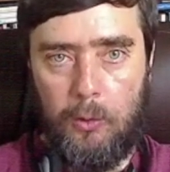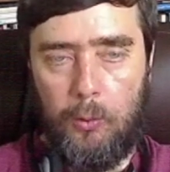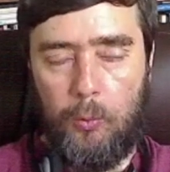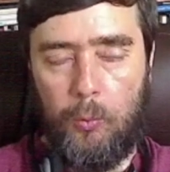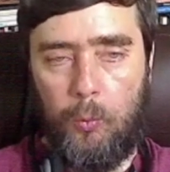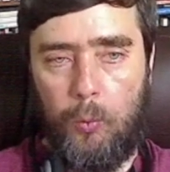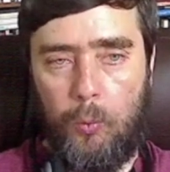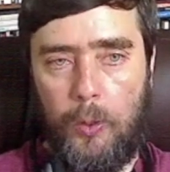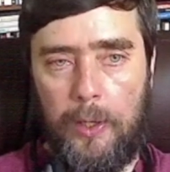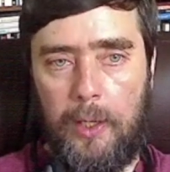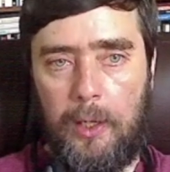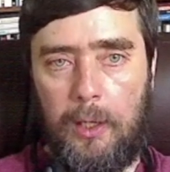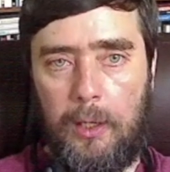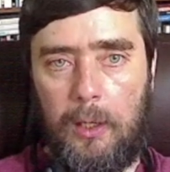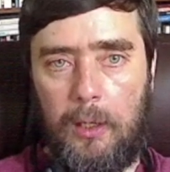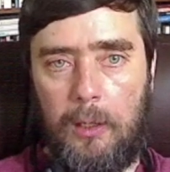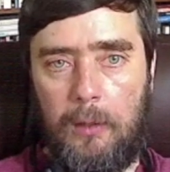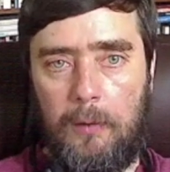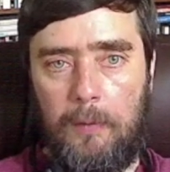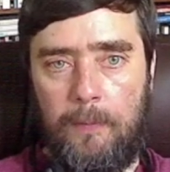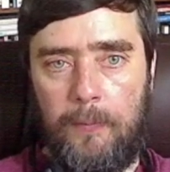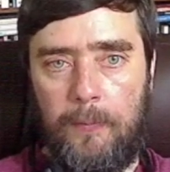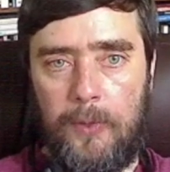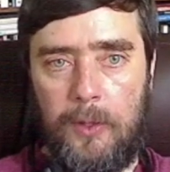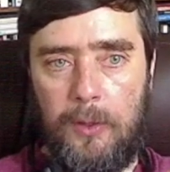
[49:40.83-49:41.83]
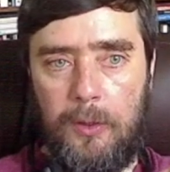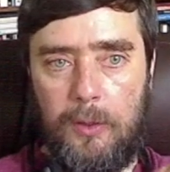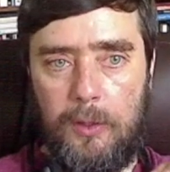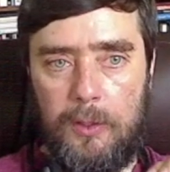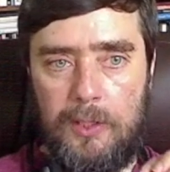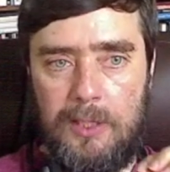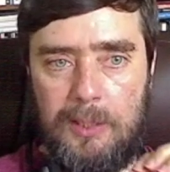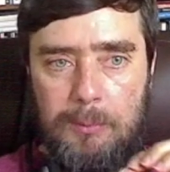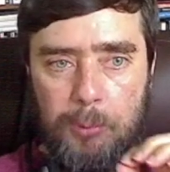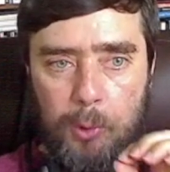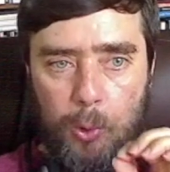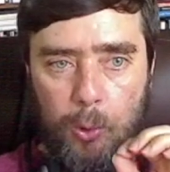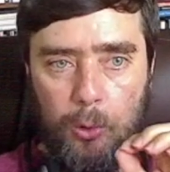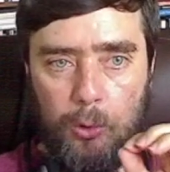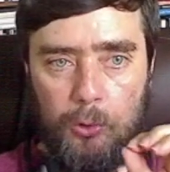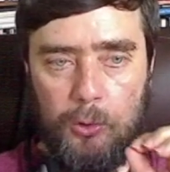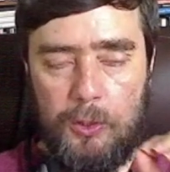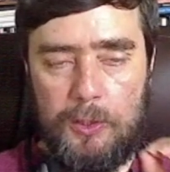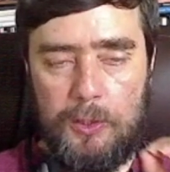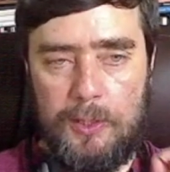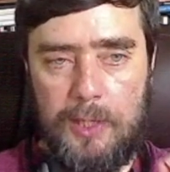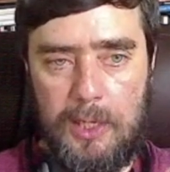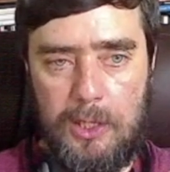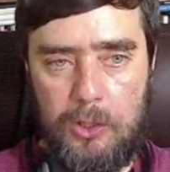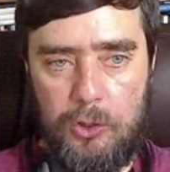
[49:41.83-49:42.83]
where the
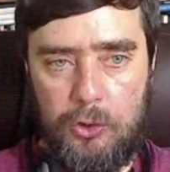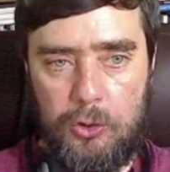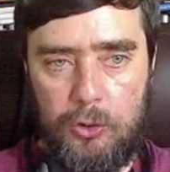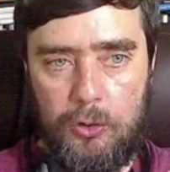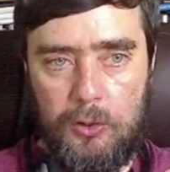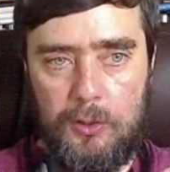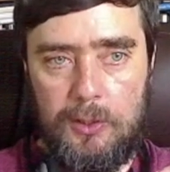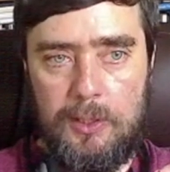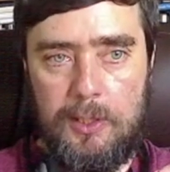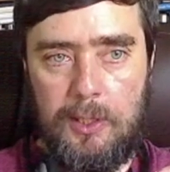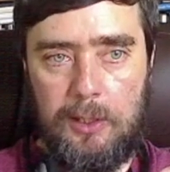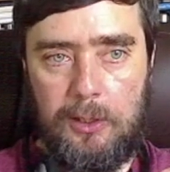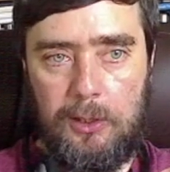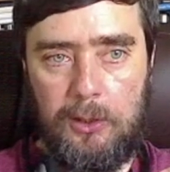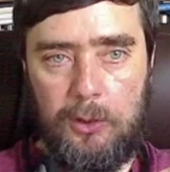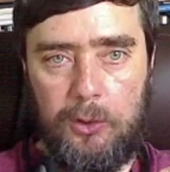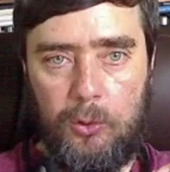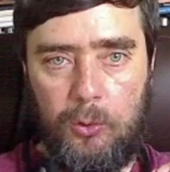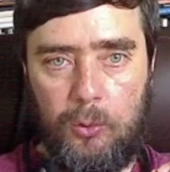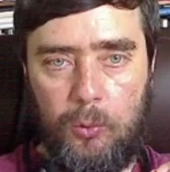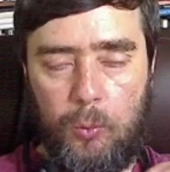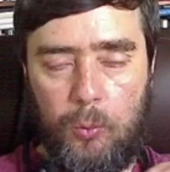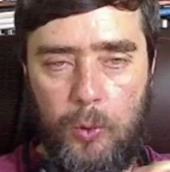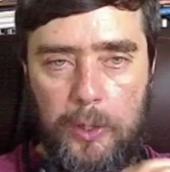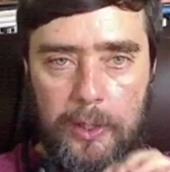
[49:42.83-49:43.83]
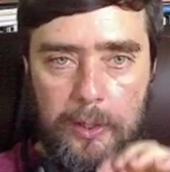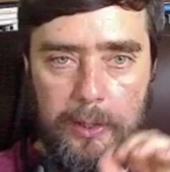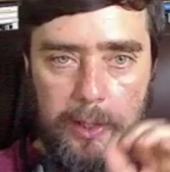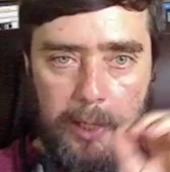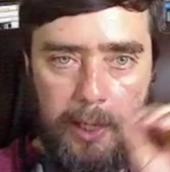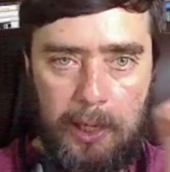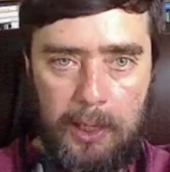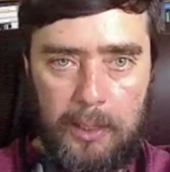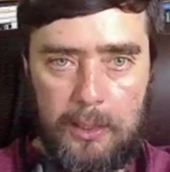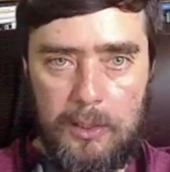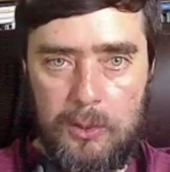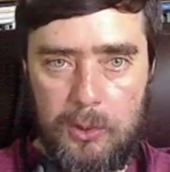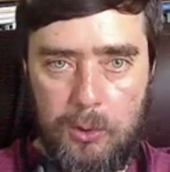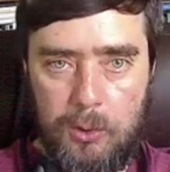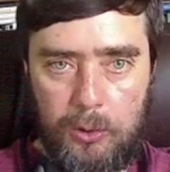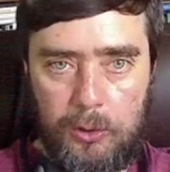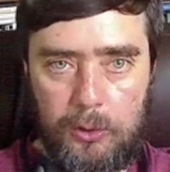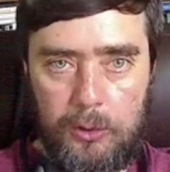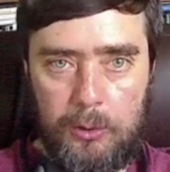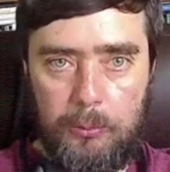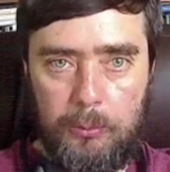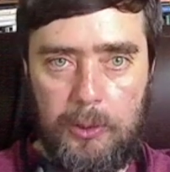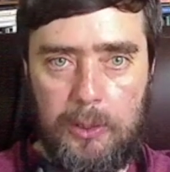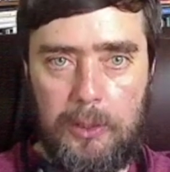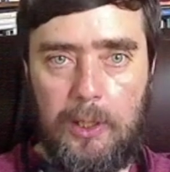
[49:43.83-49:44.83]
depolarization is telling you where the head is going
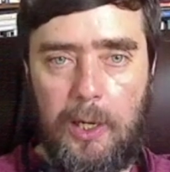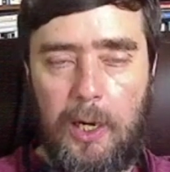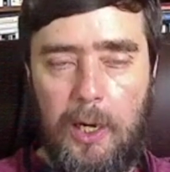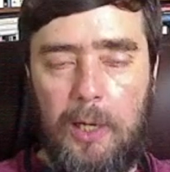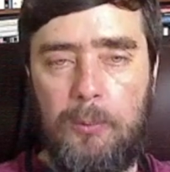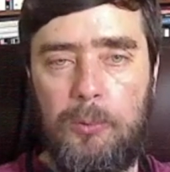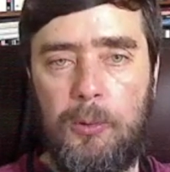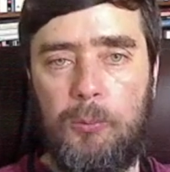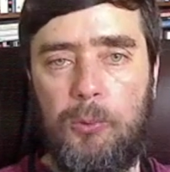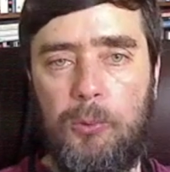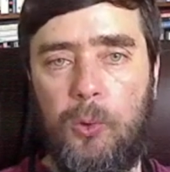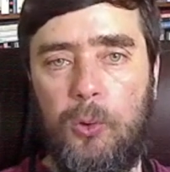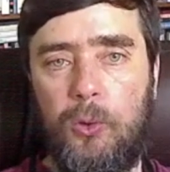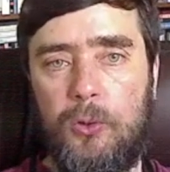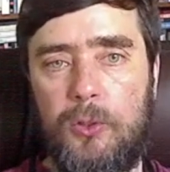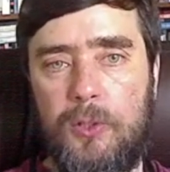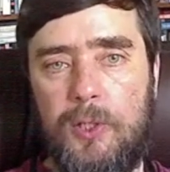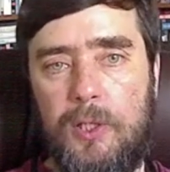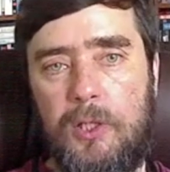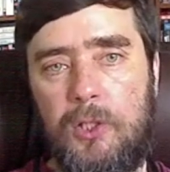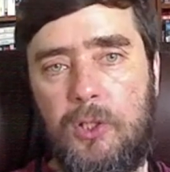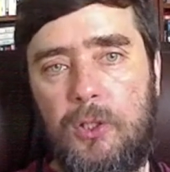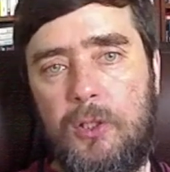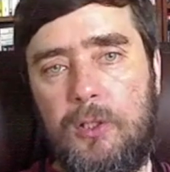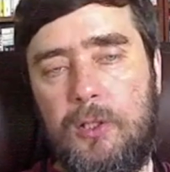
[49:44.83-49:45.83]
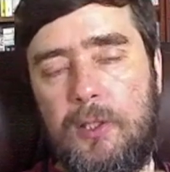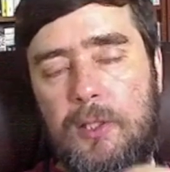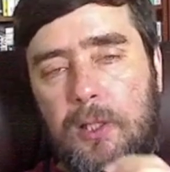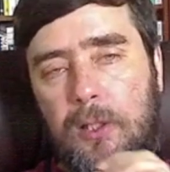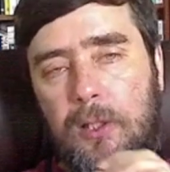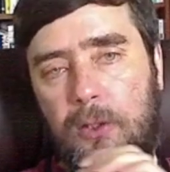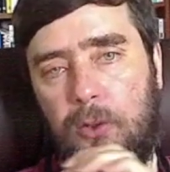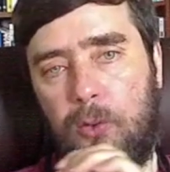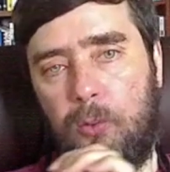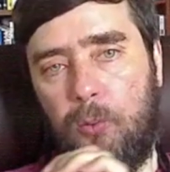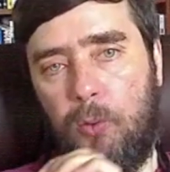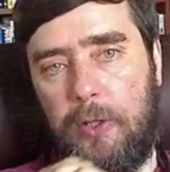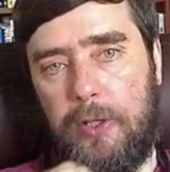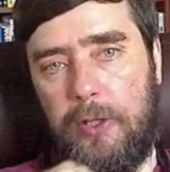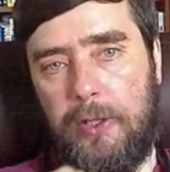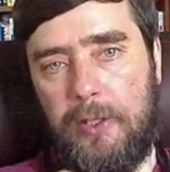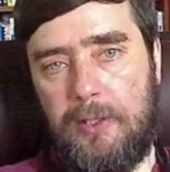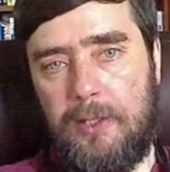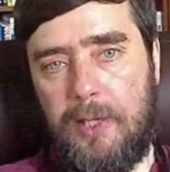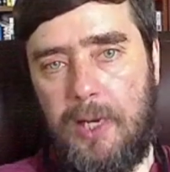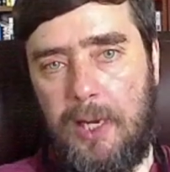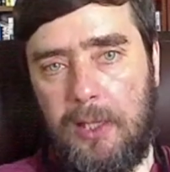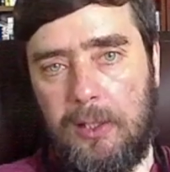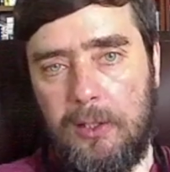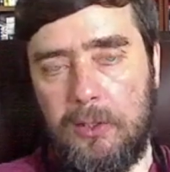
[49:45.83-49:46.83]
to be, the hyperpolarization is telling you where the
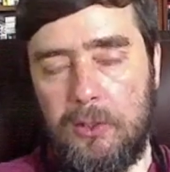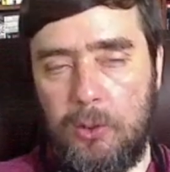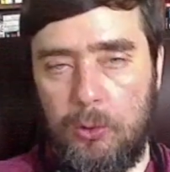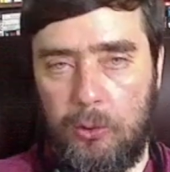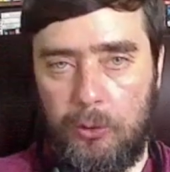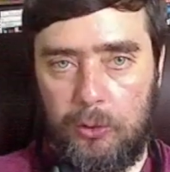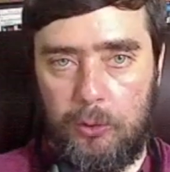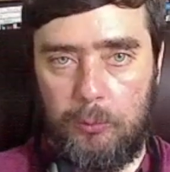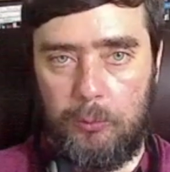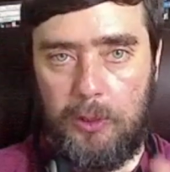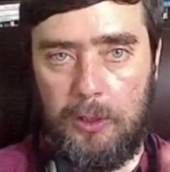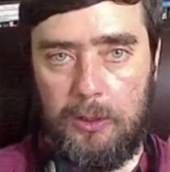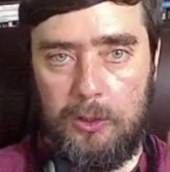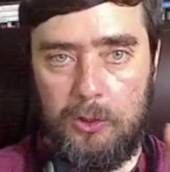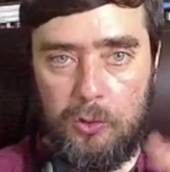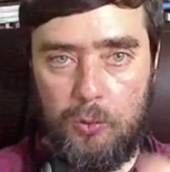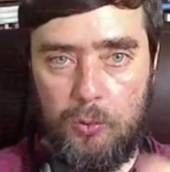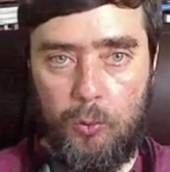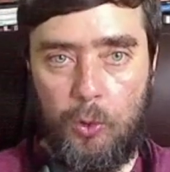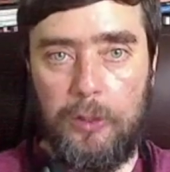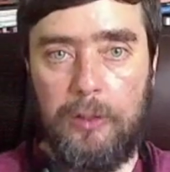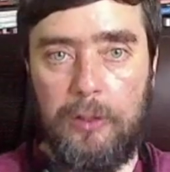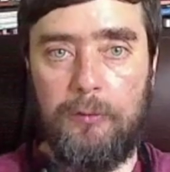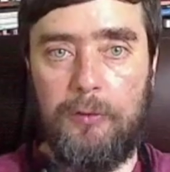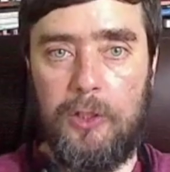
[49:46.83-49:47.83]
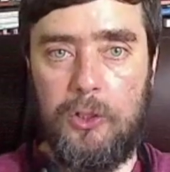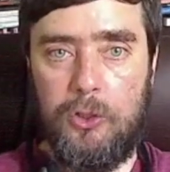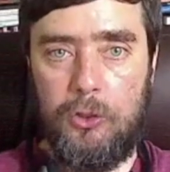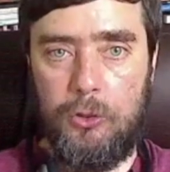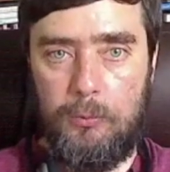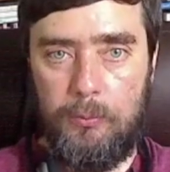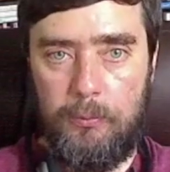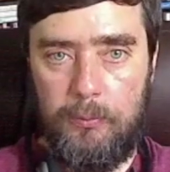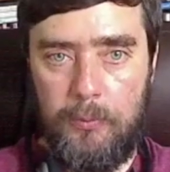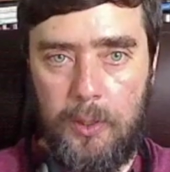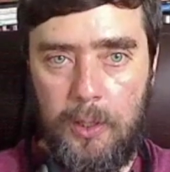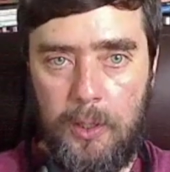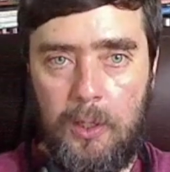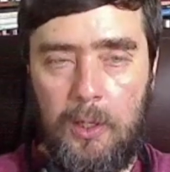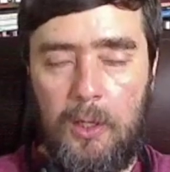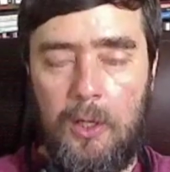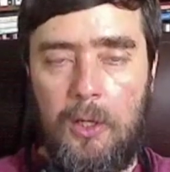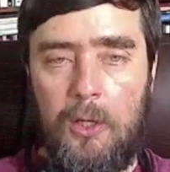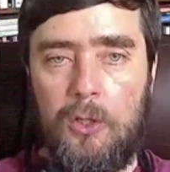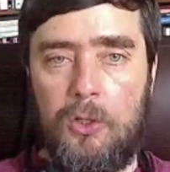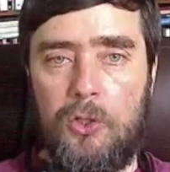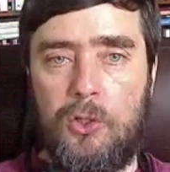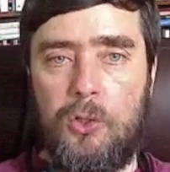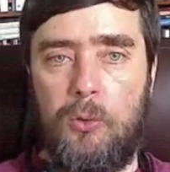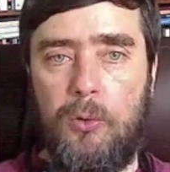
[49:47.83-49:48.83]
tail is going to be, and there's one of each.
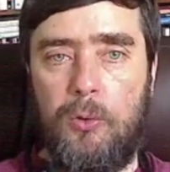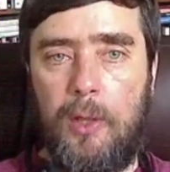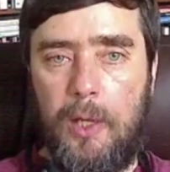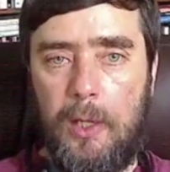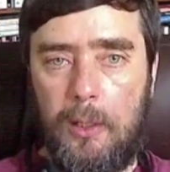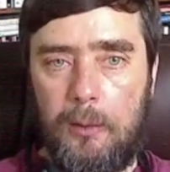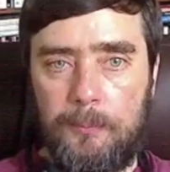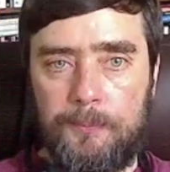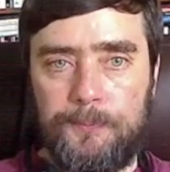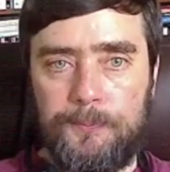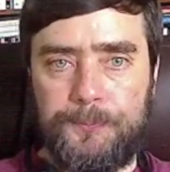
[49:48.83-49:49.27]
So then